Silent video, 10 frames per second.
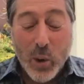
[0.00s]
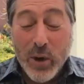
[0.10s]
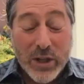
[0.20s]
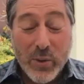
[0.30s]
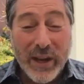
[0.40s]

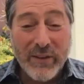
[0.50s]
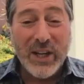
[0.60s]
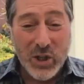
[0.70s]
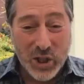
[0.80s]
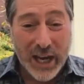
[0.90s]
So even
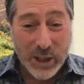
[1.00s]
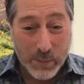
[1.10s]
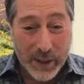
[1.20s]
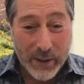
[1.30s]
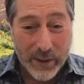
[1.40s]
in
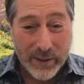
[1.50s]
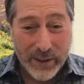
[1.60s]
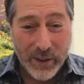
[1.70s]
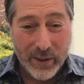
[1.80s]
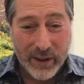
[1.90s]
Shakespeare,
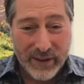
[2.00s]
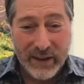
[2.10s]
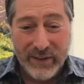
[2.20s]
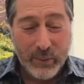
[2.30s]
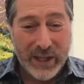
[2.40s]
you know,
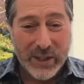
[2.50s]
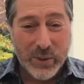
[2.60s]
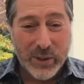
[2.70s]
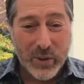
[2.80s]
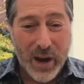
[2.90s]
even when he's
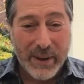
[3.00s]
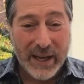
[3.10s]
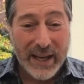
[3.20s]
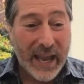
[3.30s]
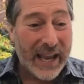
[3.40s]
doing drama,
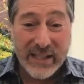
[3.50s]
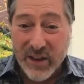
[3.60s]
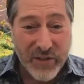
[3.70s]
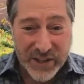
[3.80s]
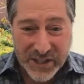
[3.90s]

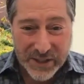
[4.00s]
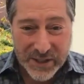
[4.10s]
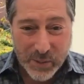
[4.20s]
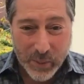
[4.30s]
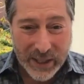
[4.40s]
antithesis
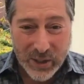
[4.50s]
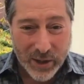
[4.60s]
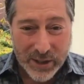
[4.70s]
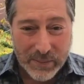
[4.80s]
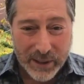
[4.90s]
is what he
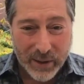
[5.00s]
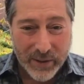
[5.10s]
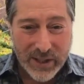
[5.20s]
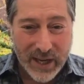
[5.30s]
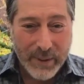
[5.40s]
talks about all
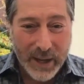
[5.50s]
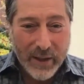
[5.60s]
the time.